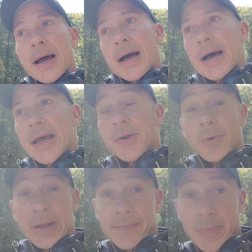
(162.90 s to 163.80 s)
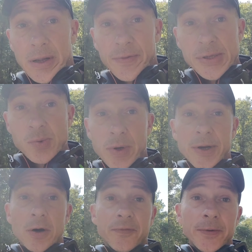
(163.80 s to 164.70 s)
had to really mull this one
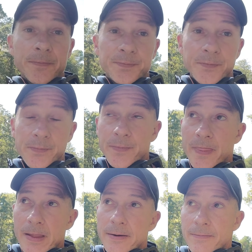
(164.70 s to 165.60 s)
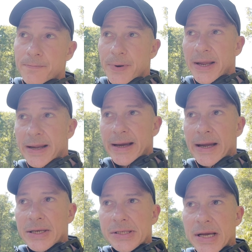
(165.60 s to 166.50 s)
over. But
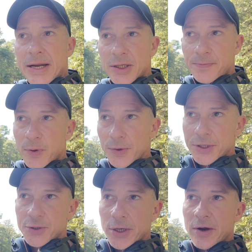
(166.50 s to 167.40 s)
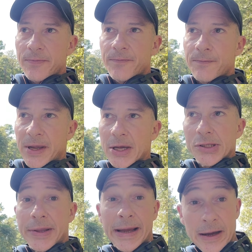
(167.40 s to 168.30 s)
I decided to pull the trigger because
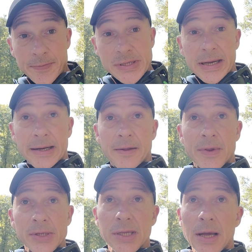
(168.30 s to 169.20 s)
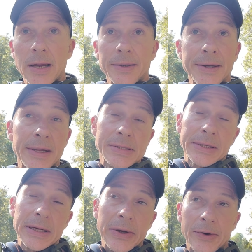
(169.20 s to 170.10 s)
of the upside on this lot. And I said,
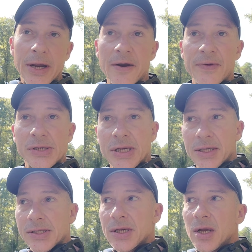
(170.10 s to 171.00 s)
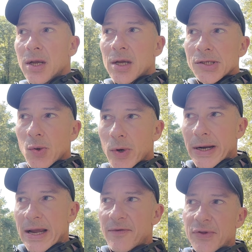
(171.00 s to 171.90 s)
I don't care if it sits. So we're going
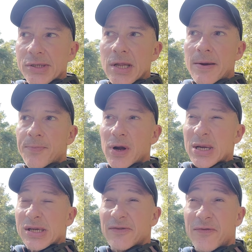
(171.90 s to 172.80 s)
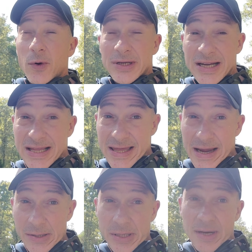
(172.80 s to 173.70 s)
to have this lot priced at
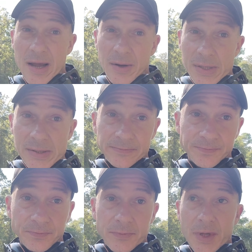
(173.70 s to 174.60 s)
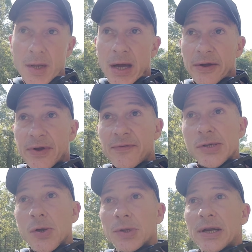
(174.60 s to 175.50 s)
$14,000. I've never
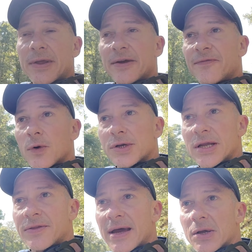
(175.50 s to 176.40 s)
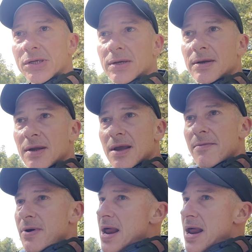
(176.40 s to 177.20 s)
sold anything at $14,000, but